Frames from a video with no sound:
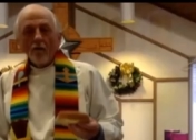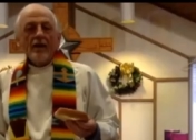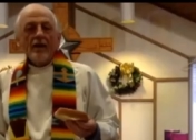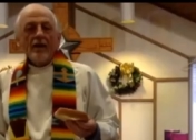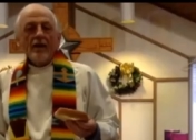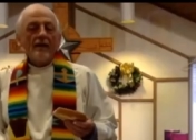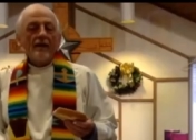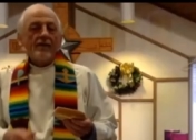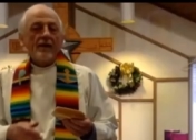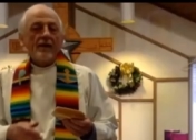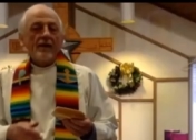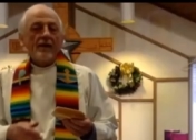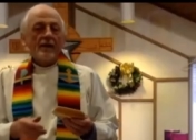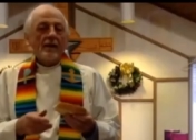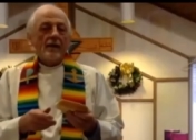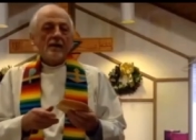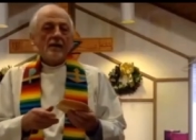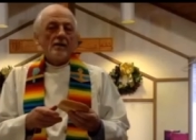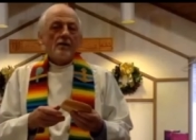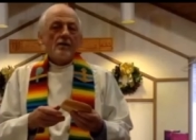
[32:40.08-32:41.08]
the night
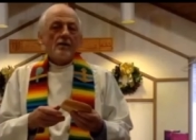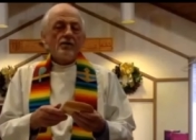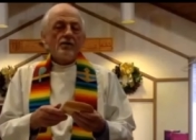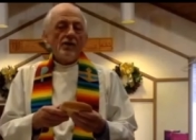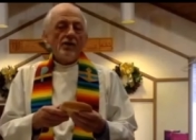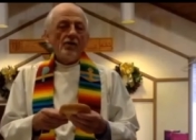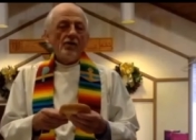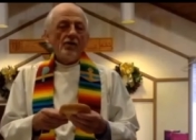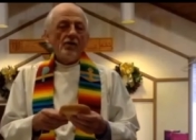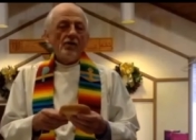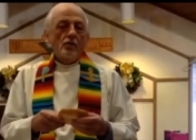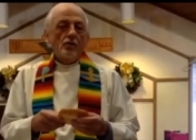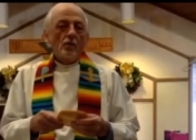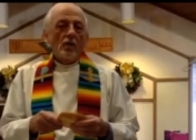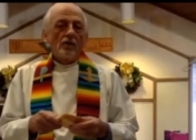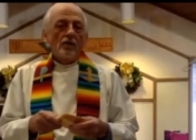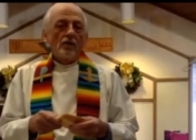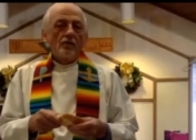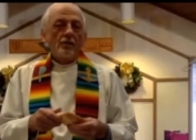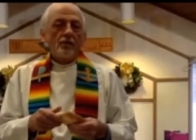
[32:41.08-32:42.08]
that Jesus
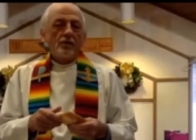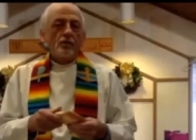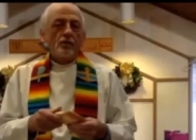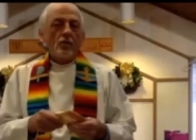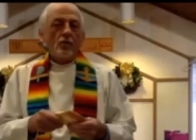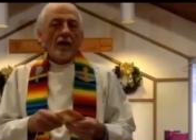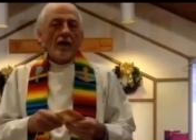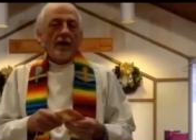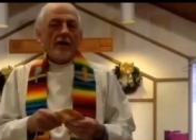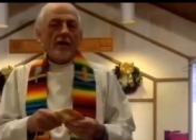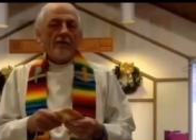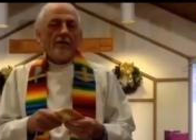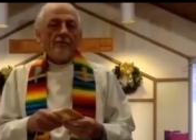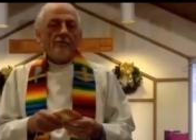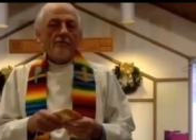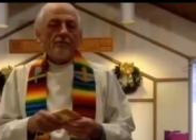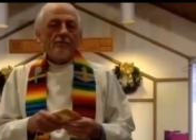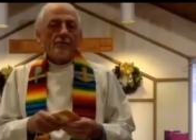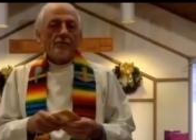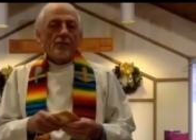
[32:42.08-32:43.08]
was betrayed,